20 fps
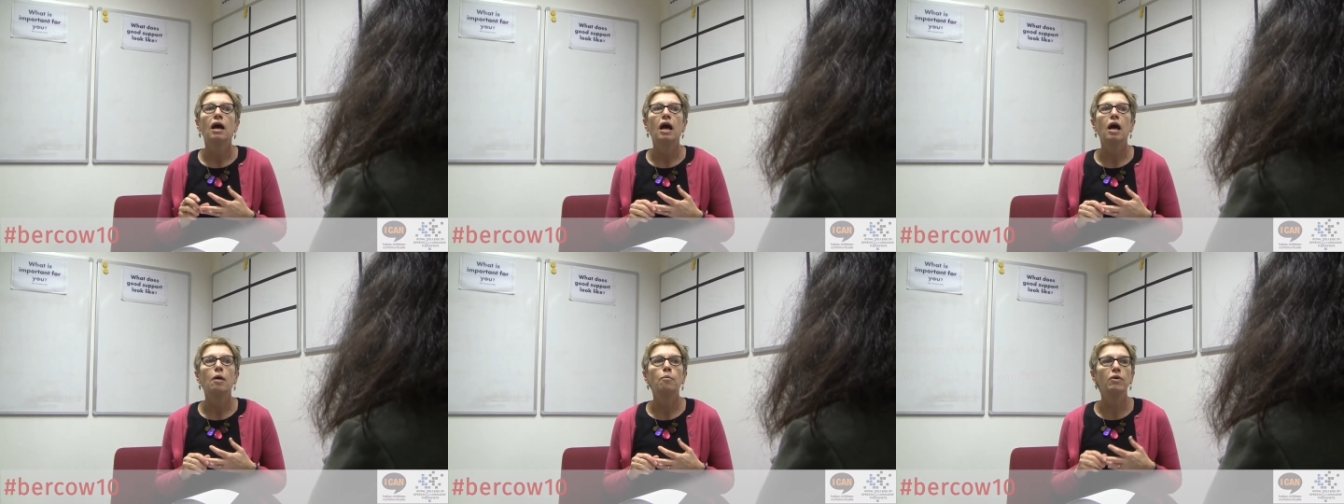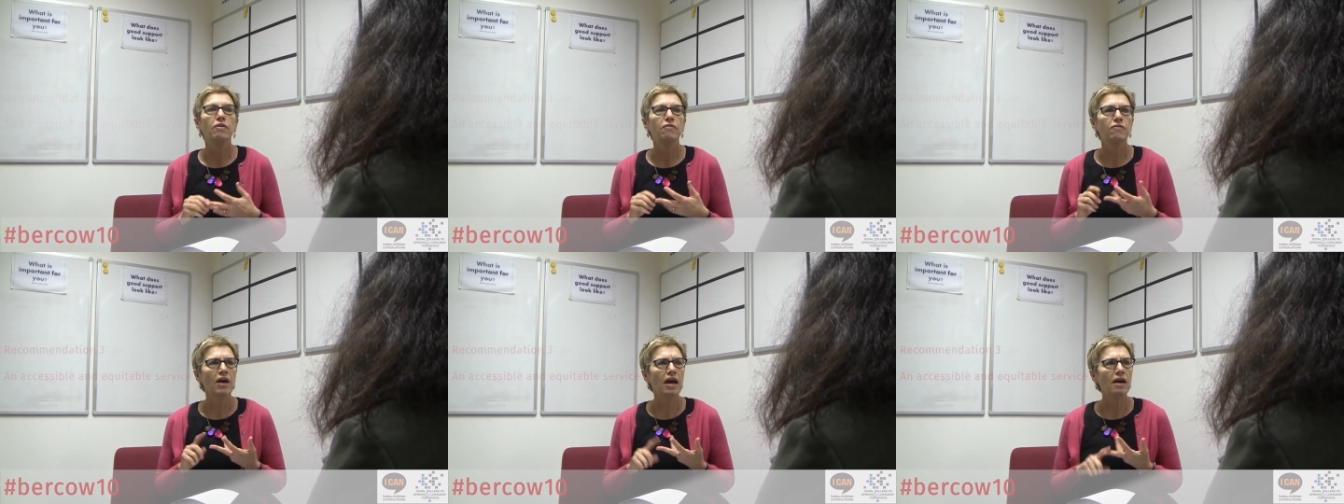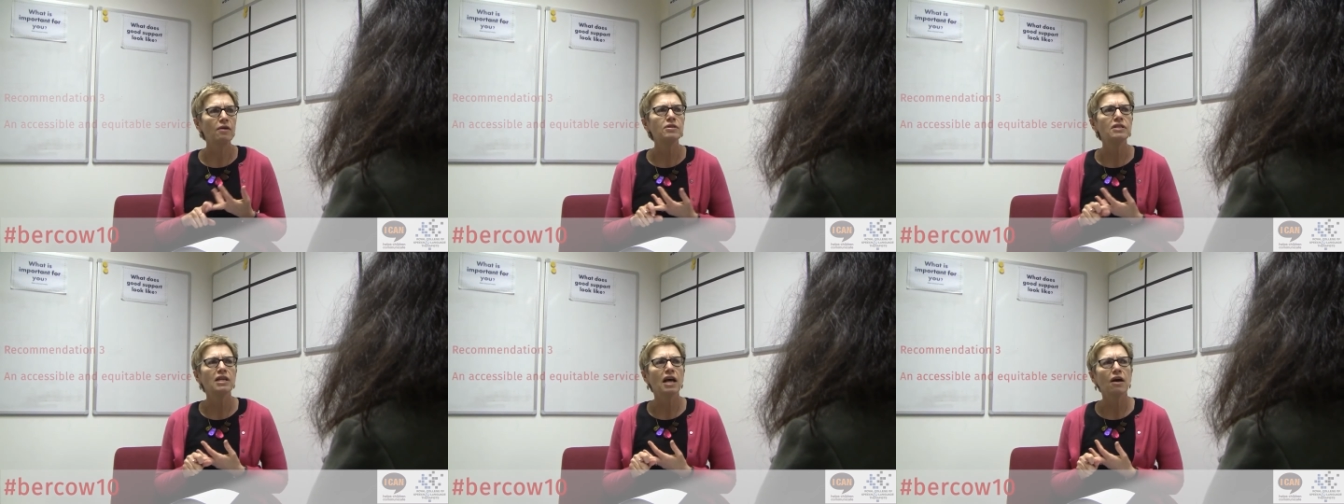And we
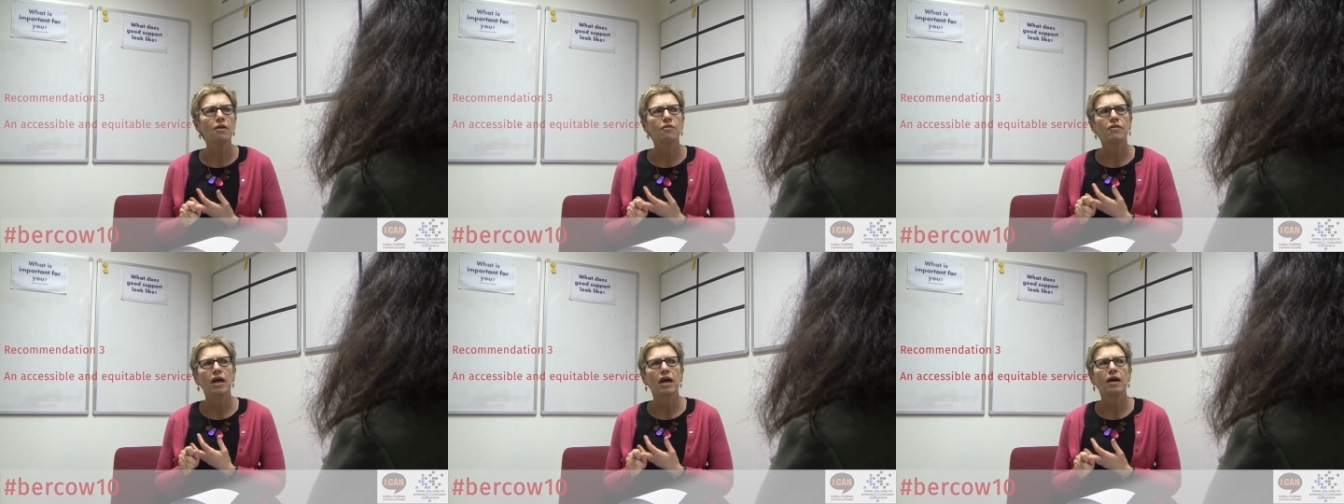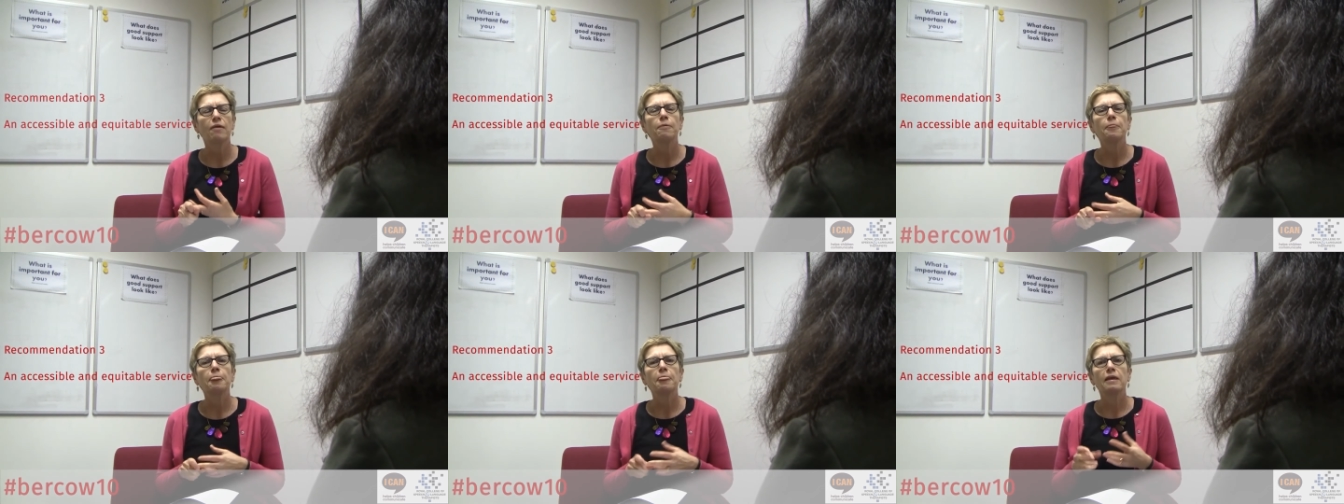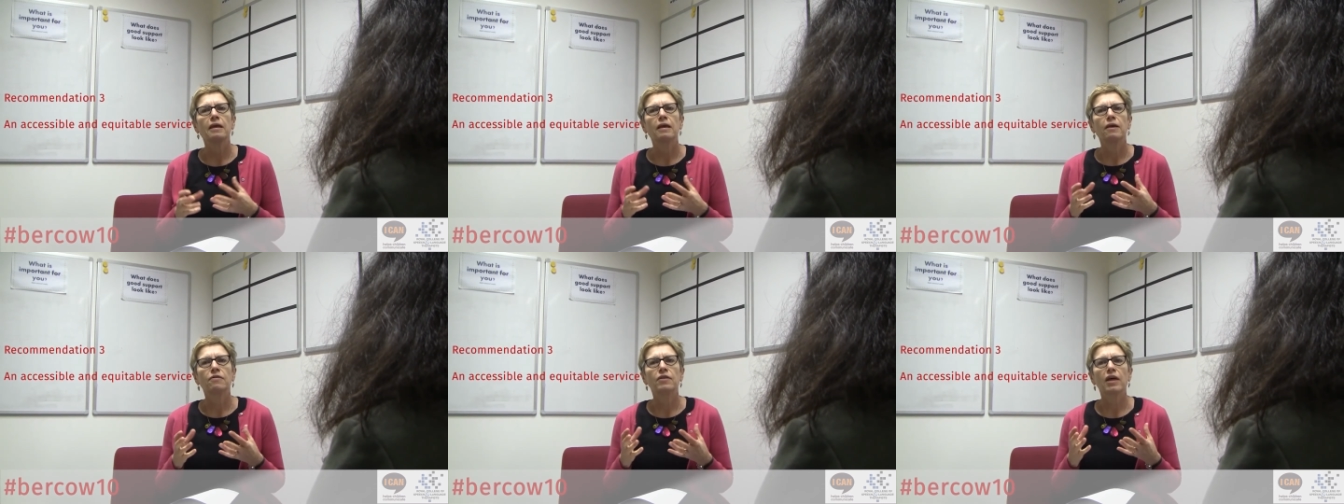found out that
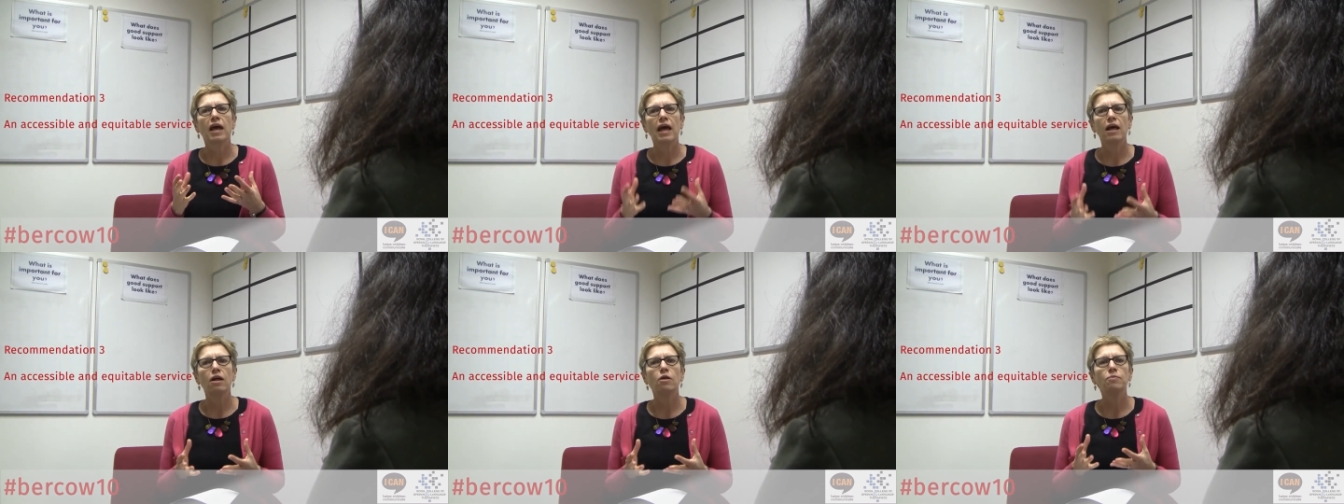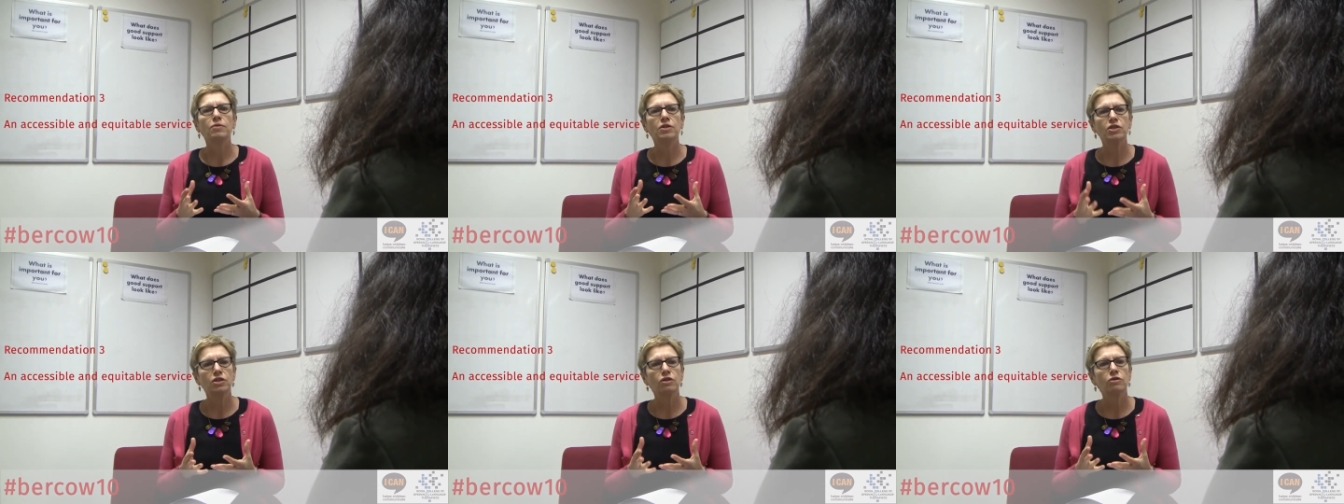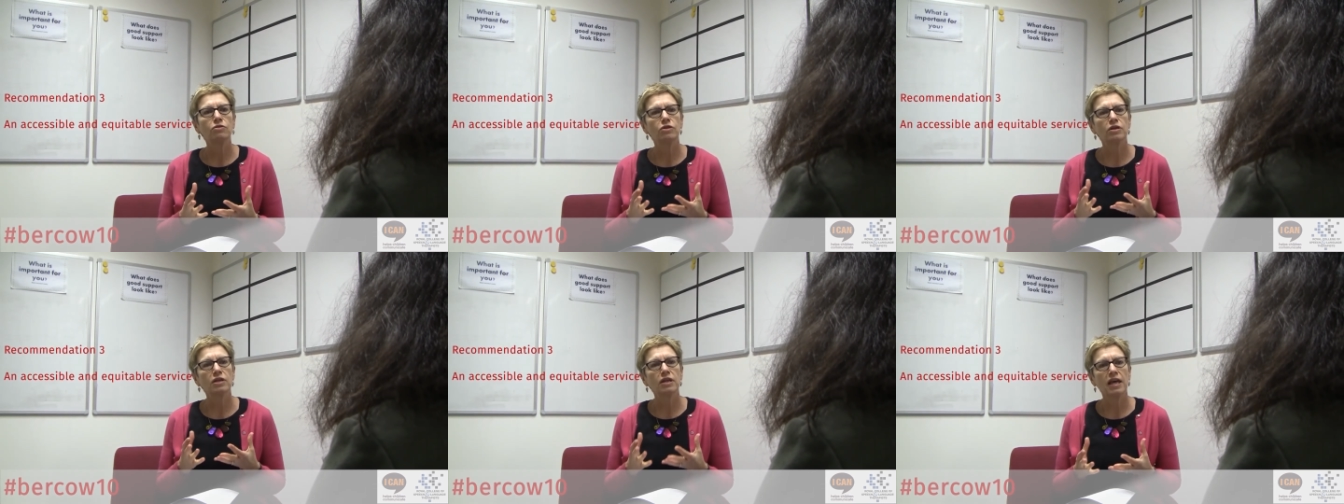the help that
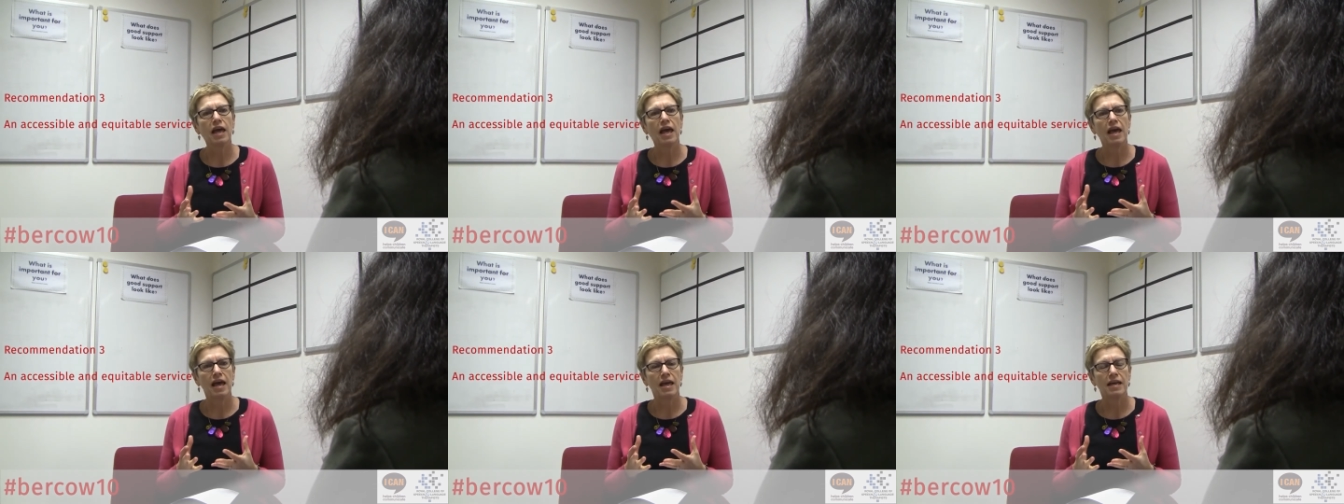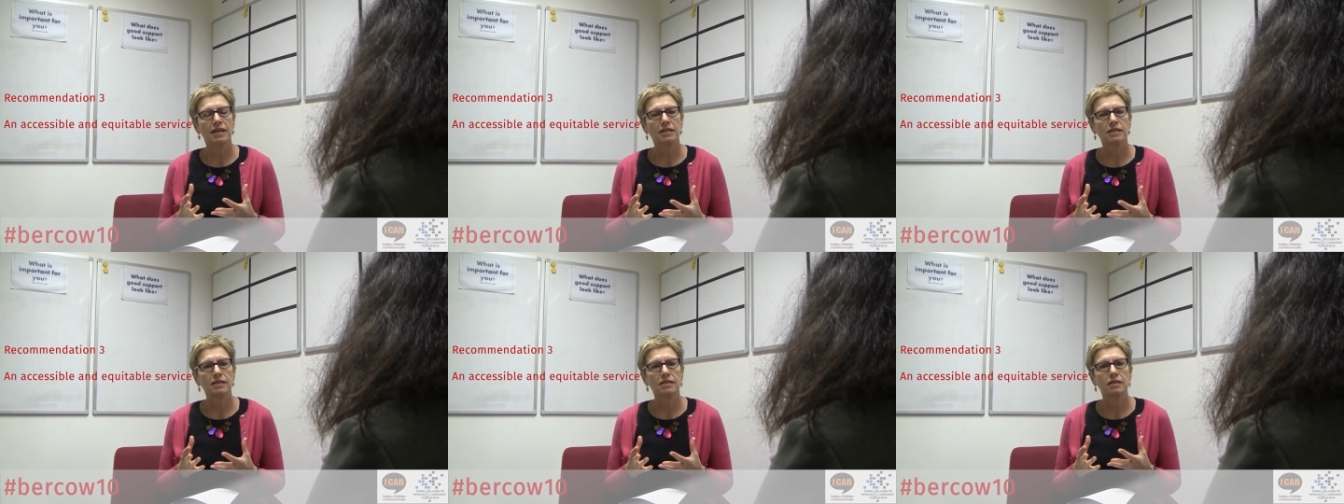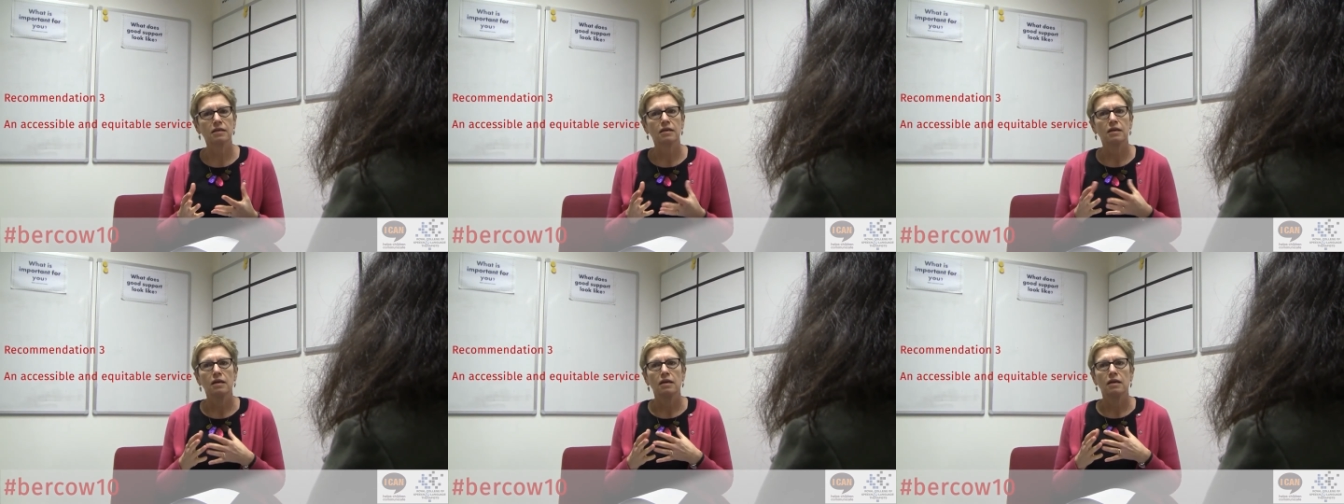children get